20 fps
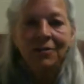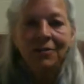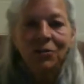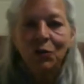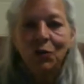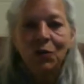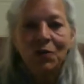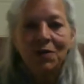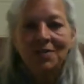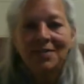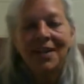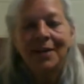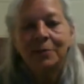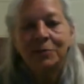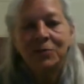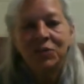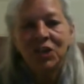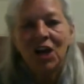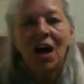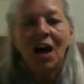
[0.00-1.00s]
do the
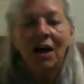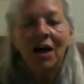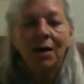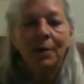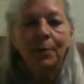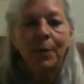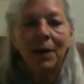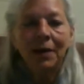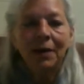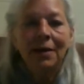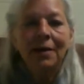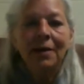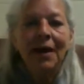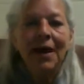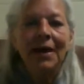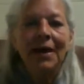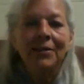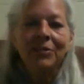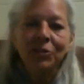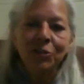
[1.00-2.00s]
same job
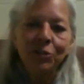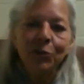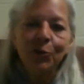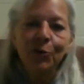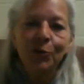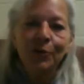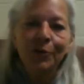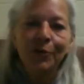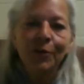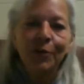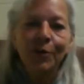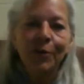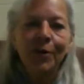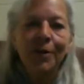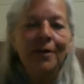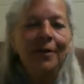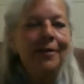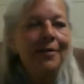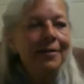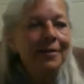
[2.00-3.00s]
as you do if you're
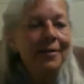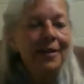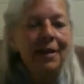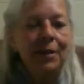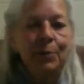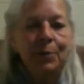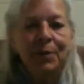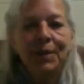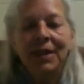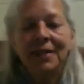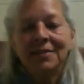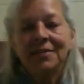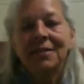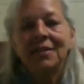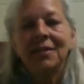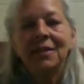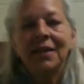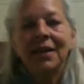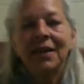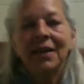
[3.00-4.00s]
sitting
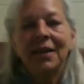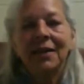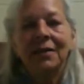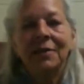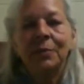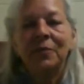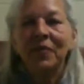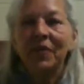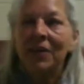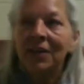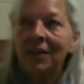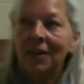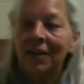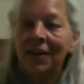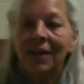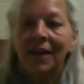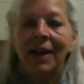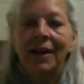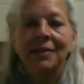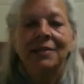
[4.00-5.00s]
pleasantly and feeling
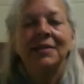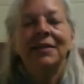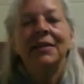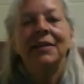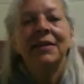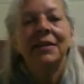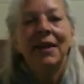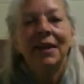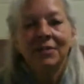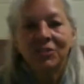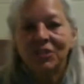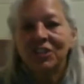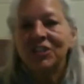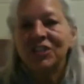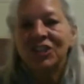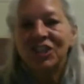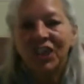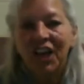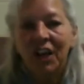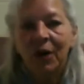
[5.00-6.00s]
connected and actually
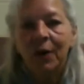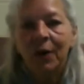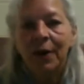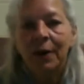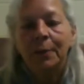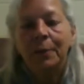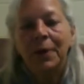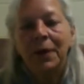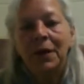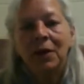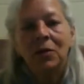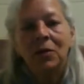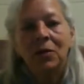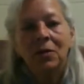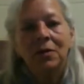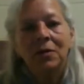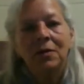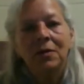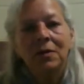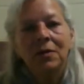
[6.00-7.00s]
sharing a
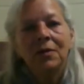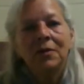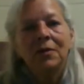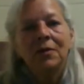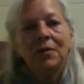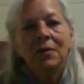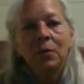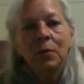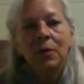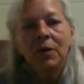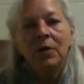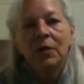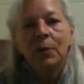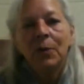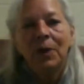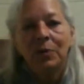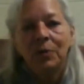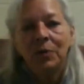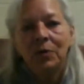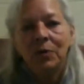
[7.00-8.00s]
meal with
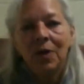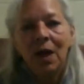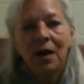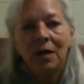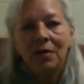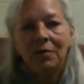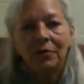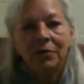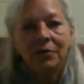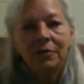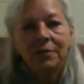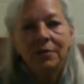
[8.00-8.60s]
people you love.